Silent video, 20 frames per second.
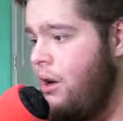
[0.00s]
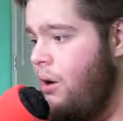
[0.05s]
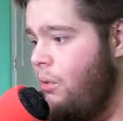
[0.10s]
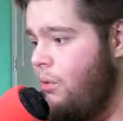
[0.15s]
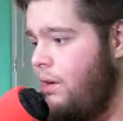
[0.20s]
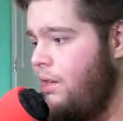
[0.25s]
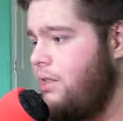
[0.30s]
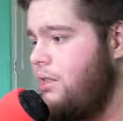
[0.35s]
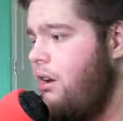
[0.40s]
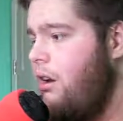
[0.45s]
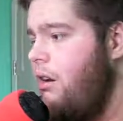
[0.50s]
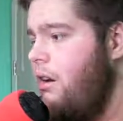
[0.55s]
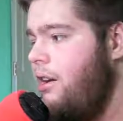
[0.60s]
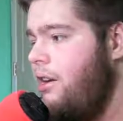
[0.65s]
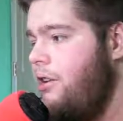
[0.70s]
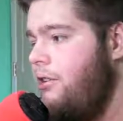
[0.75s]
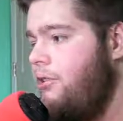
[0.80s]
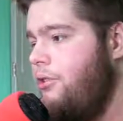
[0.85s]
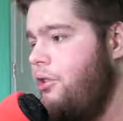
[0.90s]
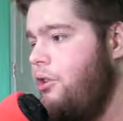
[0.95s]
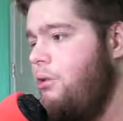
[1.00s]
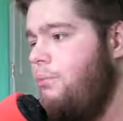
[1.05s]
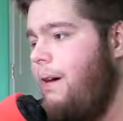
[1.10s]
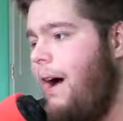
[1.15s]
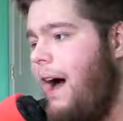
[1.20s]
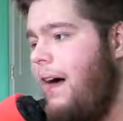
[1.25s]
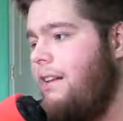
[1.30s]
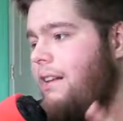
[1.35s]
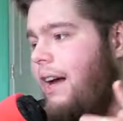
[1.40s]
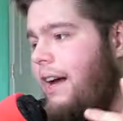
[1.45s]
When I started YouTube,
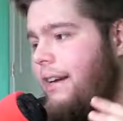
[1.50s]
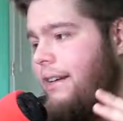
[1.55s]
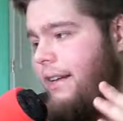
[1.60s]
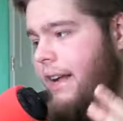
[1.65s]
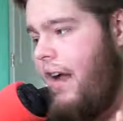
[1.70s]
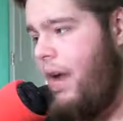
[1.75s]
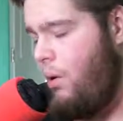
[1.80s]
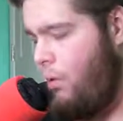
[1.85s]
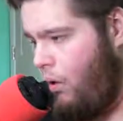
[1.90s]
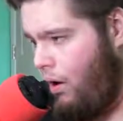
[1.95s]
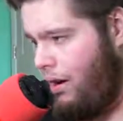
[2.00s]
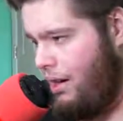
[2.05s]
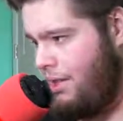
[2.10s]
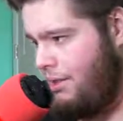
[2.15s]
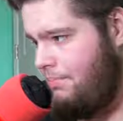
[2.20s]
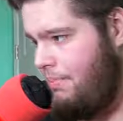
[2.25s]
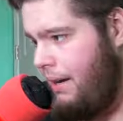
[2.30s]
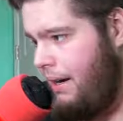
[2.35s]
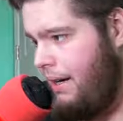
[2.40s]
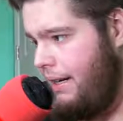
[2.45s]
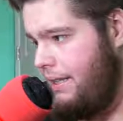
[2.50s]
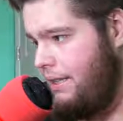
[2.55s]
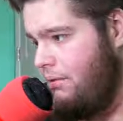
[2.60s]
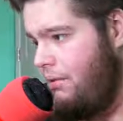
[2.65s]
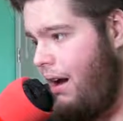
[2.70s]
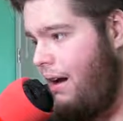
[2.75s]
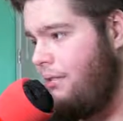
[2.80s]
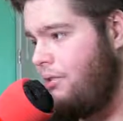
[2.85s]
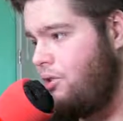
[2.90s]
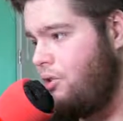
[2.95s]
I liked KWR Speedy, so
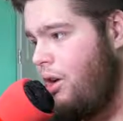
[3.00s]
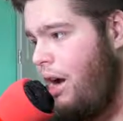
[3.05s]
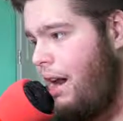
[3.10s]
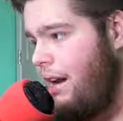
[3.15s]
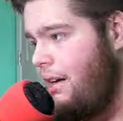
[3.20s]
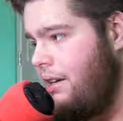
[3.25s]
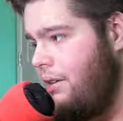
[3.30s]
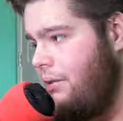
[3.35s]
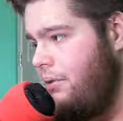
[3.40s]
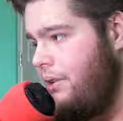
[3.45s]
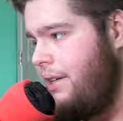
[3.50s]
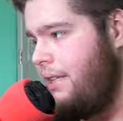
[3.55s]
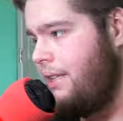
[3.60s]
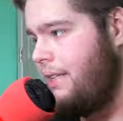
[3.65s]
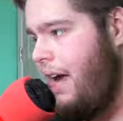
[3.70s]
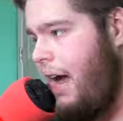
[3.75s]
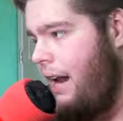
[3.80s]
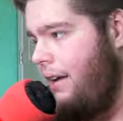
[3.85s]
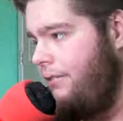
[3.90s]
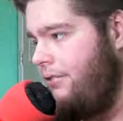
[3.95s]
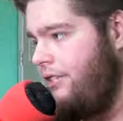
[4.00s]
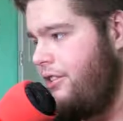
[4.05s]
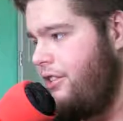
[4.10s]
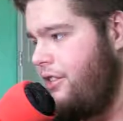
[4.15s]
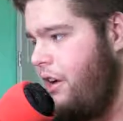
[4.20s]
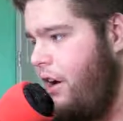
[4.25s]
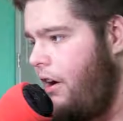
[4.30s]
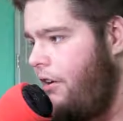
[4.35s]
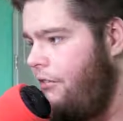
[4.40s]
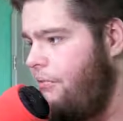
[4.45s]
I was trying to do his kind of
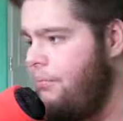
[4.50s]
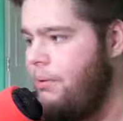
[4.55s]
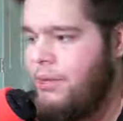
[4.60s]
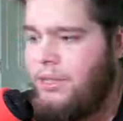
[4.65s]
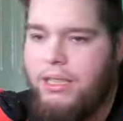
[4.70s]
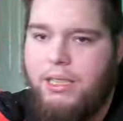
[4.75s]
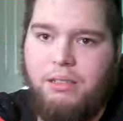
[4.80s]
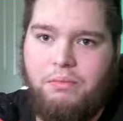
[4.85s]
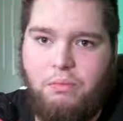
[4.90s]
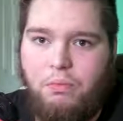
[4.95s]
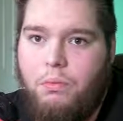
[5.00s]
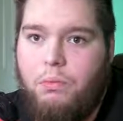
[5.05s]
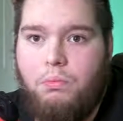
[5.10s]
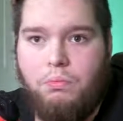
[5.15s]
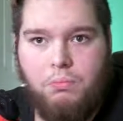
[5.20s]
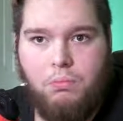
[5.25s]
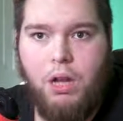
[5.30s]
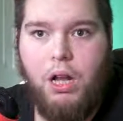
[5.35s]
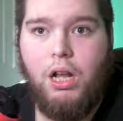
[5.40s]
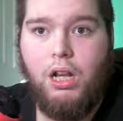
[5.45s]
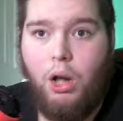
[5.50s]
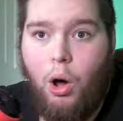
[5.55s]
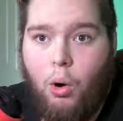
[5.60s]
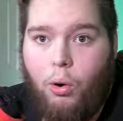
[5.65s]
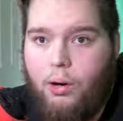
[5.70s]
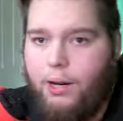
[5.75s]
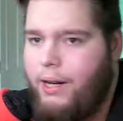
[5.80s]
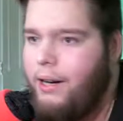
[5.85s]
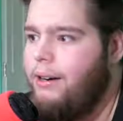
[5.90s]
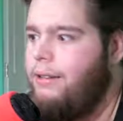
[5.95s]
stuff, but just
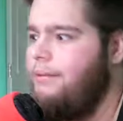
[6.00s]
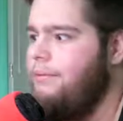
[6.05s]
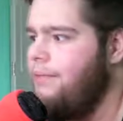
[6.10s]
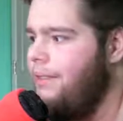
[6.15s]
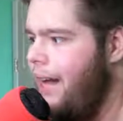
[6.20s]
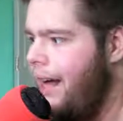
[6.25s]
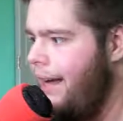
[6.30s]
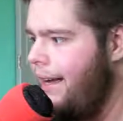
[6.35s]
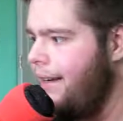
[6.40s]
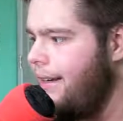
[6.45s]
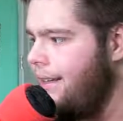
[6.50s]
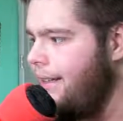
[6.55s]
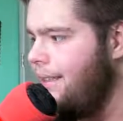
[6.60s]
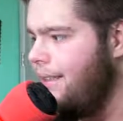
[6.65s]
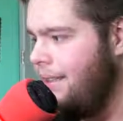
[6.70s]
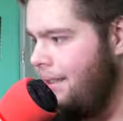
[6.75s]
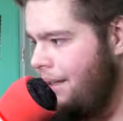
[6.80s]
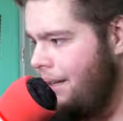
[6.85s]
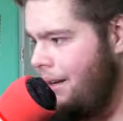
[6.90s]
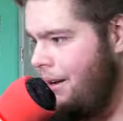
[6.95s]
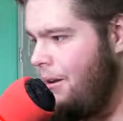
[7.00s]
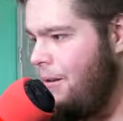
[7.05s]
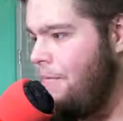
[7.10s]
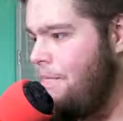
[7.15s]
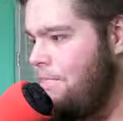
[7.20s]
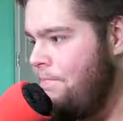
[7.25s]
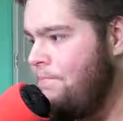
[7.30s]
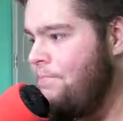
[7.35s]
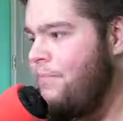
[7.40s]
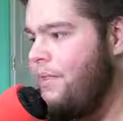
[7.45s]
longer. Like
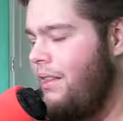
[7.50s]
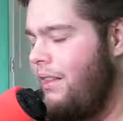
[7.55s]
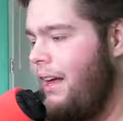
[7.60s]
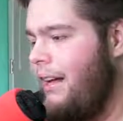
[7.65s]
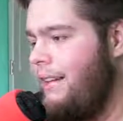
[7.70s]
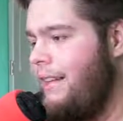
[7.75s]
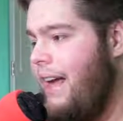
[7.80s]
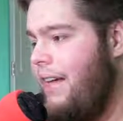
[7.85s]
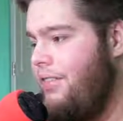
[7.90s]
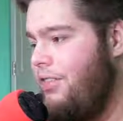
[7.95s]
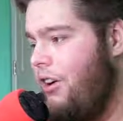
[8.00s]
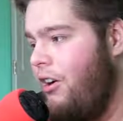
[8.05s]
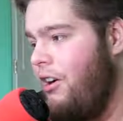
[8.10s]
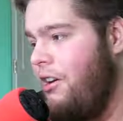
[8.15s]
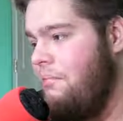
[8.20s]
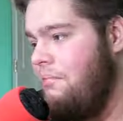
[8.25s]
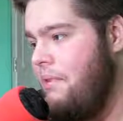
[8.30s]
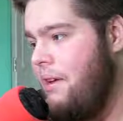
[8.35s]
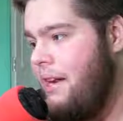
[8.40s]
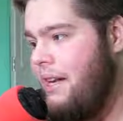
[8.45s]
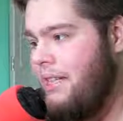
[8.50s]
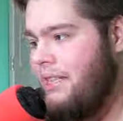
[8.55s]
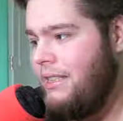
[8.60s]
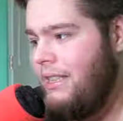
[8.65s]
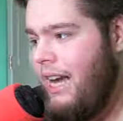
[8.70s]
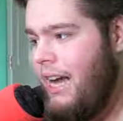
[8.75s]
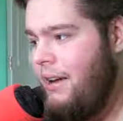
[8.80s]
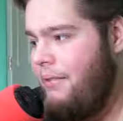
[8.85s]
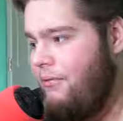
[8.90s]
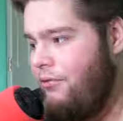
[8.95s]
that 30 minutes
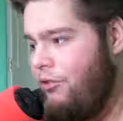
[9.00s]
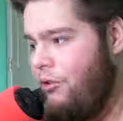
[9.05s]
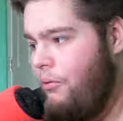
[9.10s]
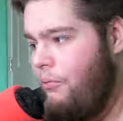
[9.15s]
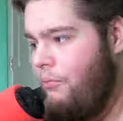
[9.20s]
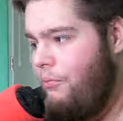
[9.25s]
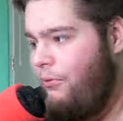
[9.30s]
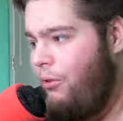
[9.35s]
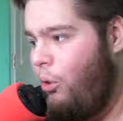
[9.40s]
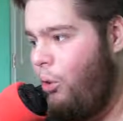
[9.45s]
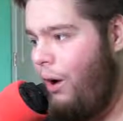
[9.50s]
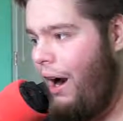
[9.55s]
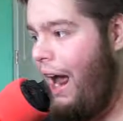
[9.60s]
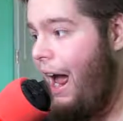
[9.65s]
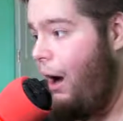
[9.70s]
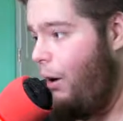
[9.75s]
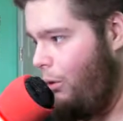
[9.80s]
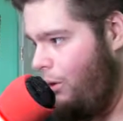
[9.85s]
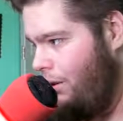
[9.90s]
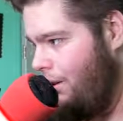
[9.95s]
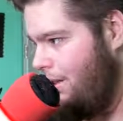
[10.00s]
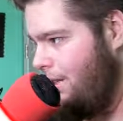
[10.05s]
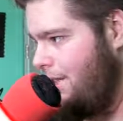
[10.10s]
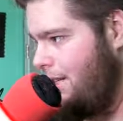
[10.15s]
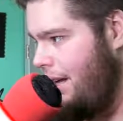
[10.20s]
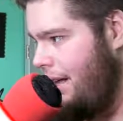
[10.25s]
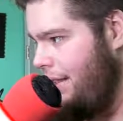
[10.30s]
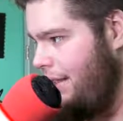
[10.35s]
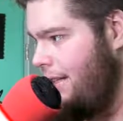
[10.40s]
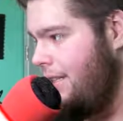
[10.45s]
came from 4 hours,
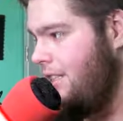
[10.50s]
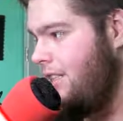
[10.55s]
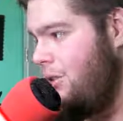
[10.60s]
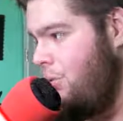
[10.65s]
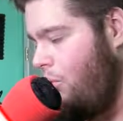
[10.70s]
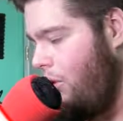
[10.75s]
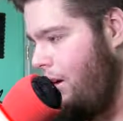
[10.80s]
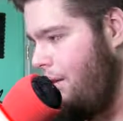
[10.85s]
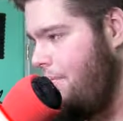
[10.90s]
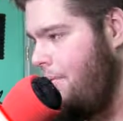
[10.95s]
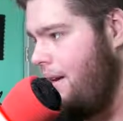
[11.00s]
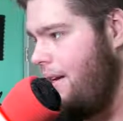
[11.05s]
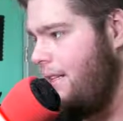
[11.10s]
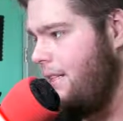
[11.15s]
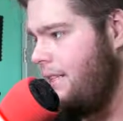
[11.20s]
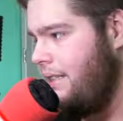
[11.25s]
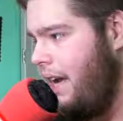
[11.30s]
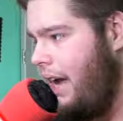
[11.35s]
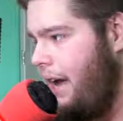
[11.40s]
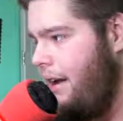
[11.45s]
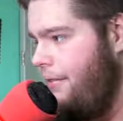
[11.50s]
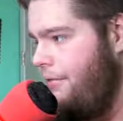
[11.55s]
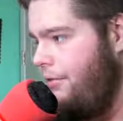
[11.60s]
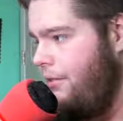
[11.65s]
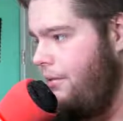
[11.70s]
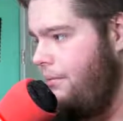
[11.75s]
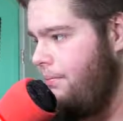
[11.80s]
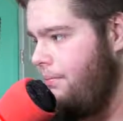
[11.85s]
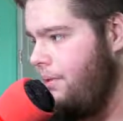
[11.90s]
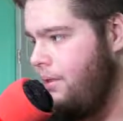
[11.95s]
and this 20 minutes came
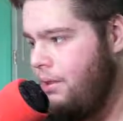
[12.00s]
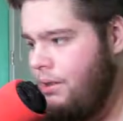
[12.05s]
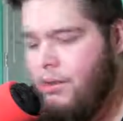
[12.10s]
from